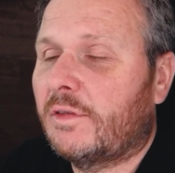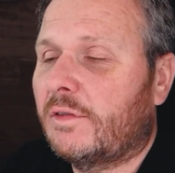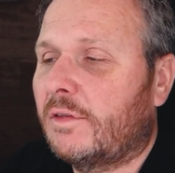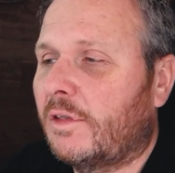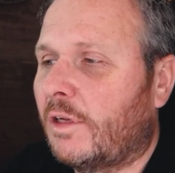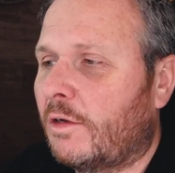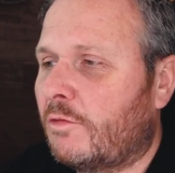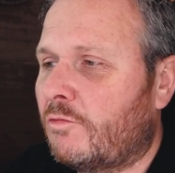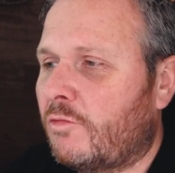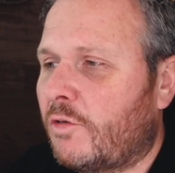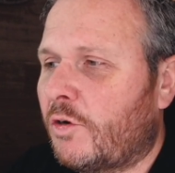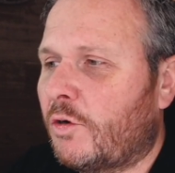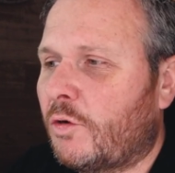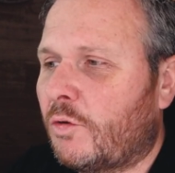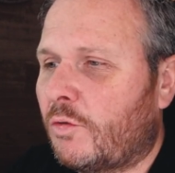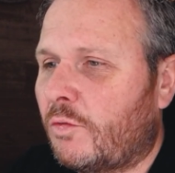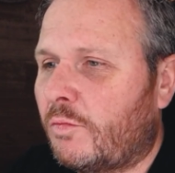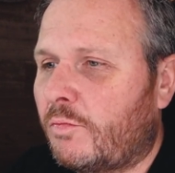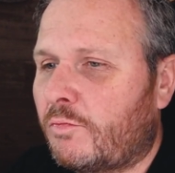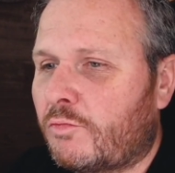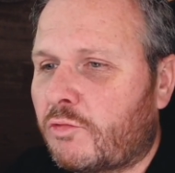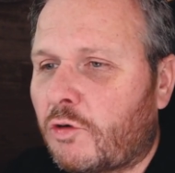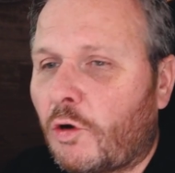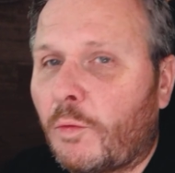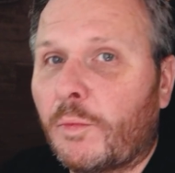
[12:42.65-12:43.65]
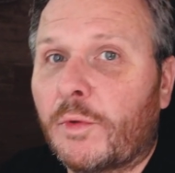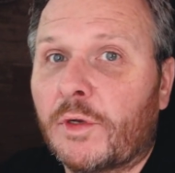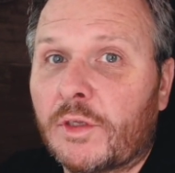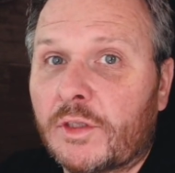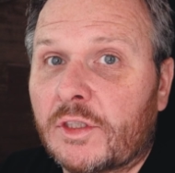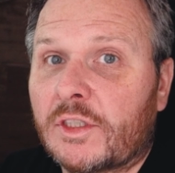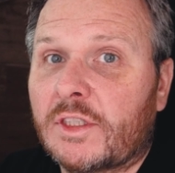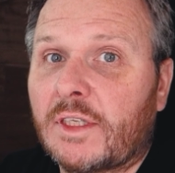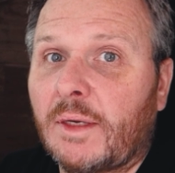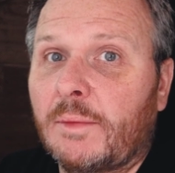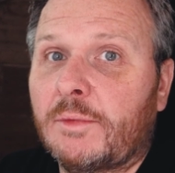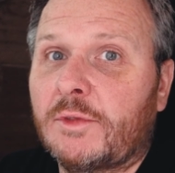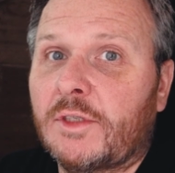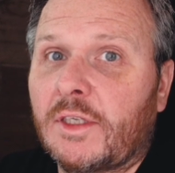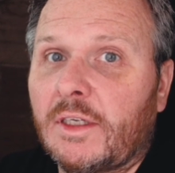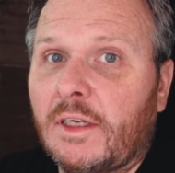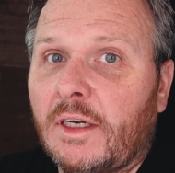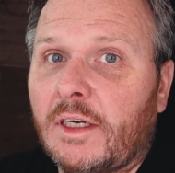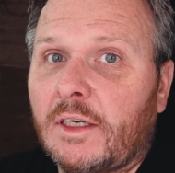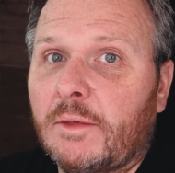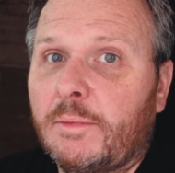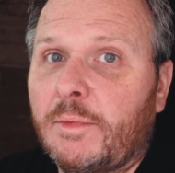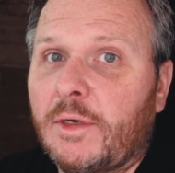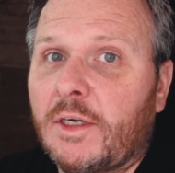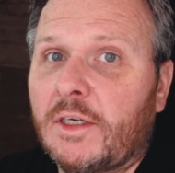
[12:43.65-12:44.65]
no real prominent subject
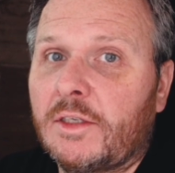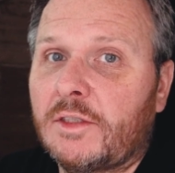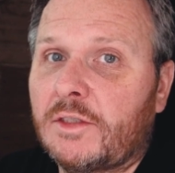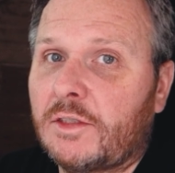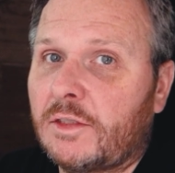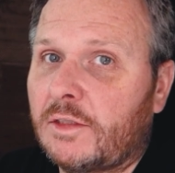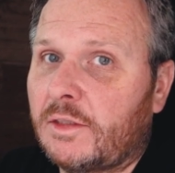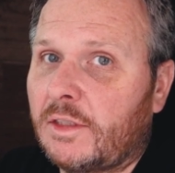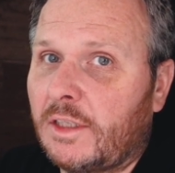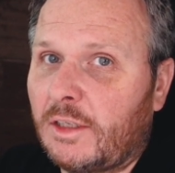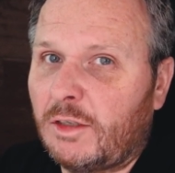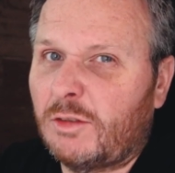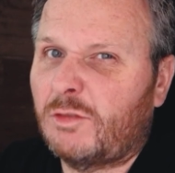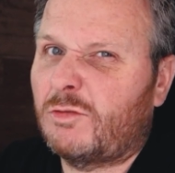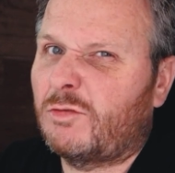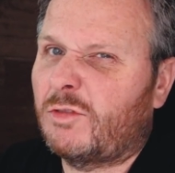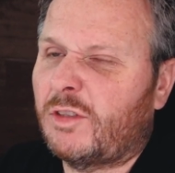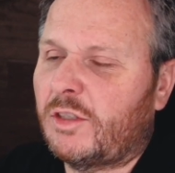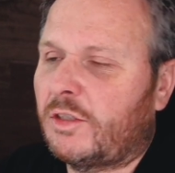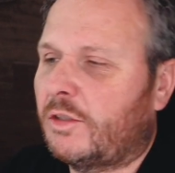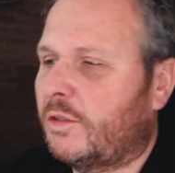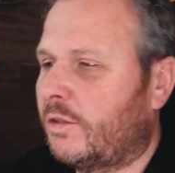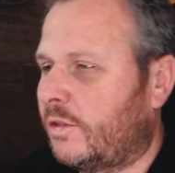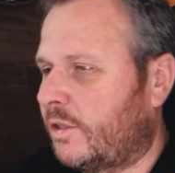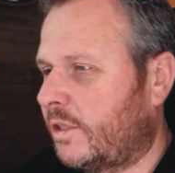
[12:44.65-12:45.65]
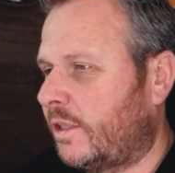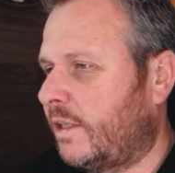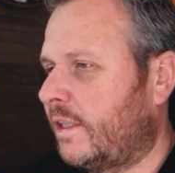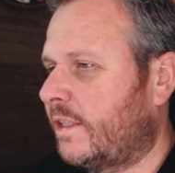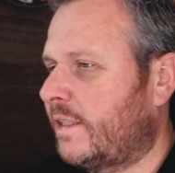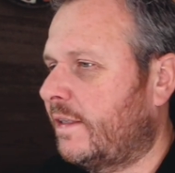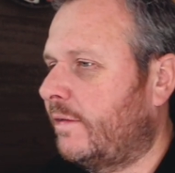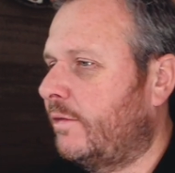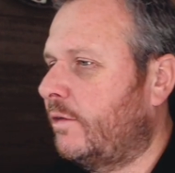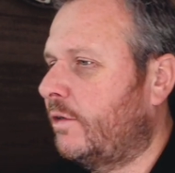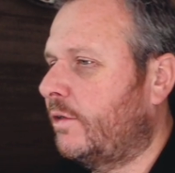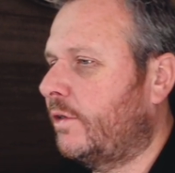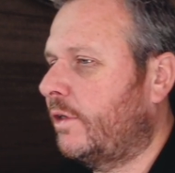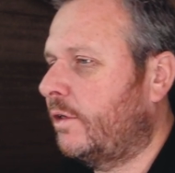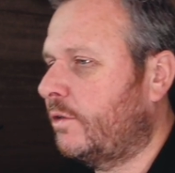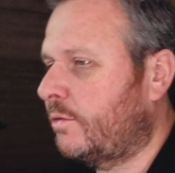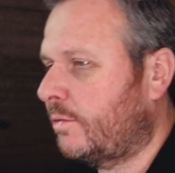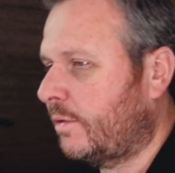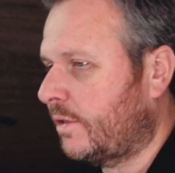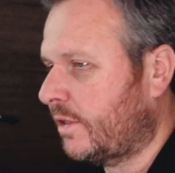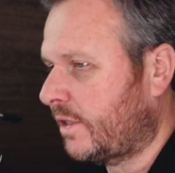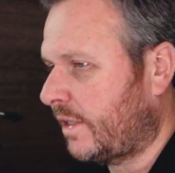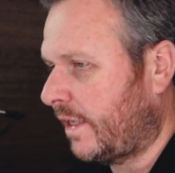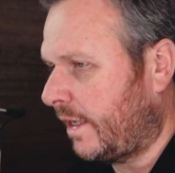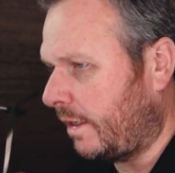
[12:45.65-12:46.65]
like a person, it looks really good. So let's have a look at those
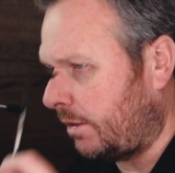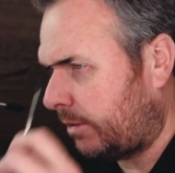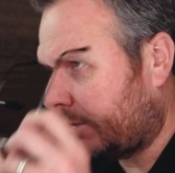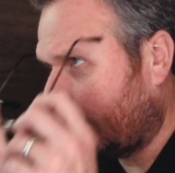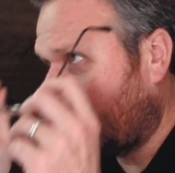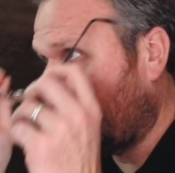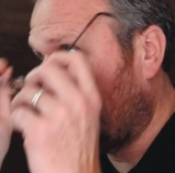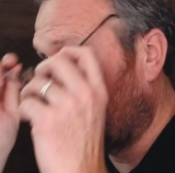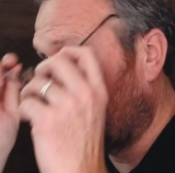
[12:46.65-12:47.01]
ones now.